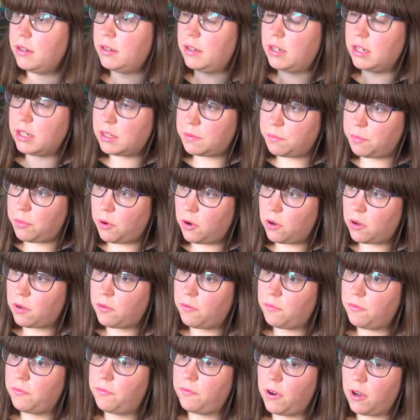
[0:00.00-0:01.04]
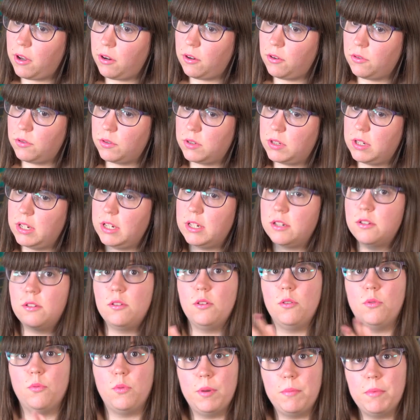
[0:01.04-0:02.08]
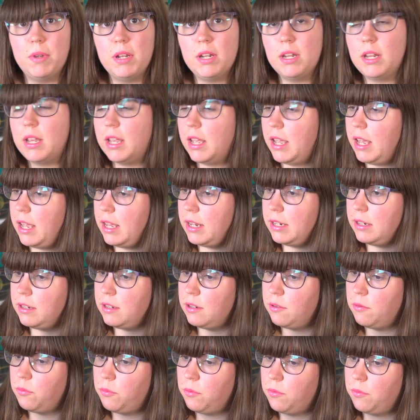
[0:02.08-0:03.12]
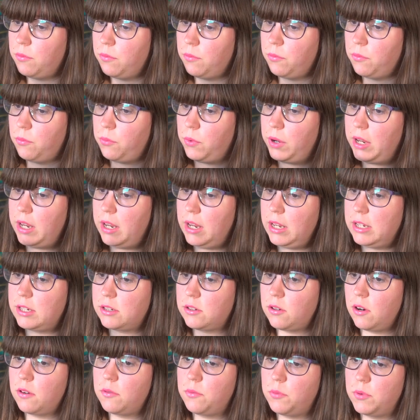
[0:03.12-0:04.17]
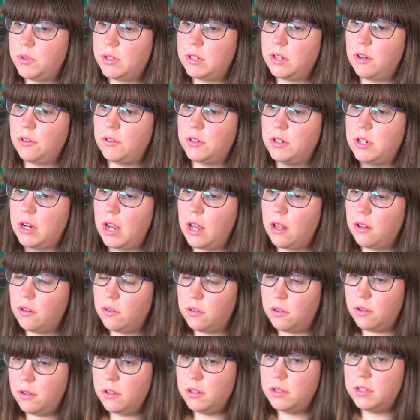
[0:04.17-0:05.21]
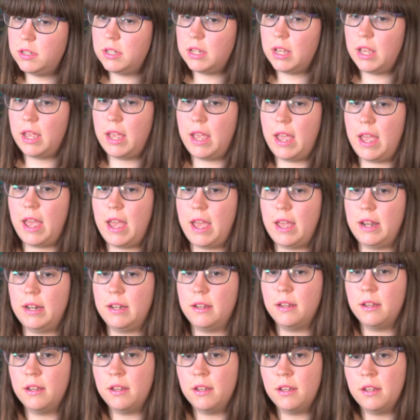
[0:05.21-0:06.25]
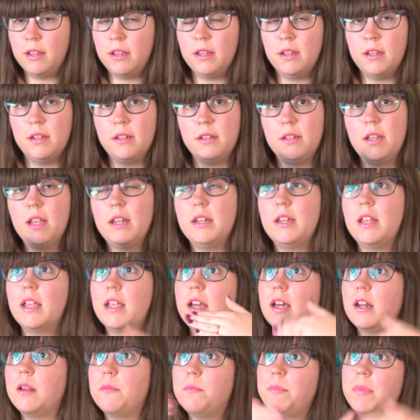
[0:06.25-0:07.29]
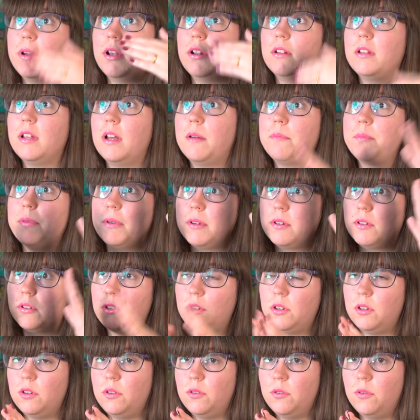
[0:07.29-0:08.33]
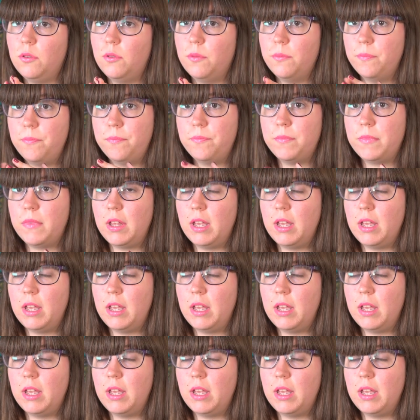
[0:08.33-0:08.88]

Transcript: This book follows these two women, and we start with their childhoods, and then they kind of build up to